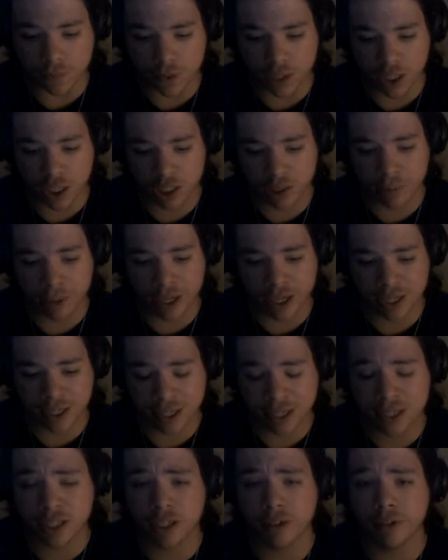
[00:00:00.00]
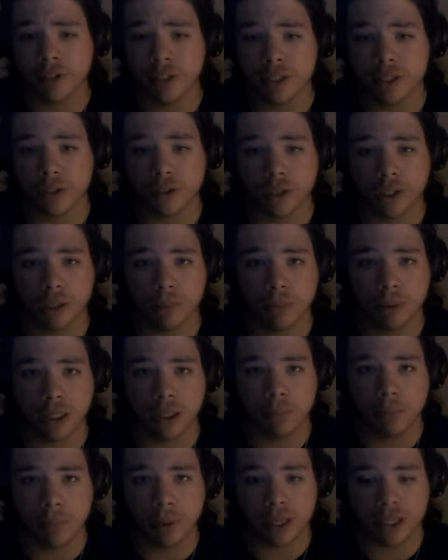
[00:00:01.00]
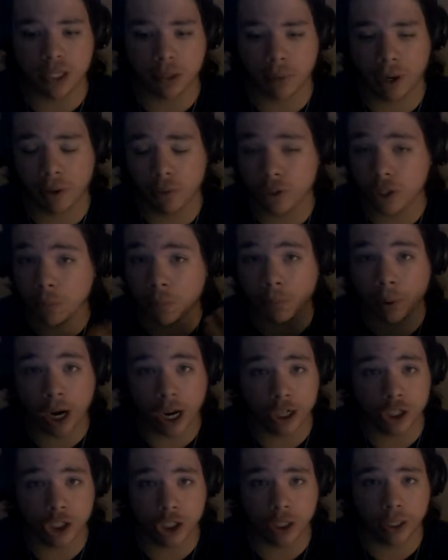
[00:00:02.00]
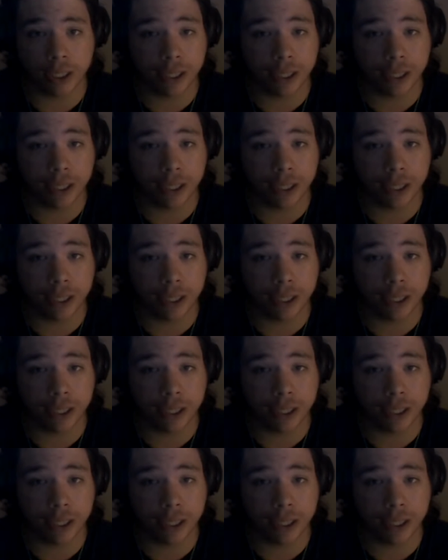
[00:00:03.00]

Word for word: is because that series is going to be based around depression,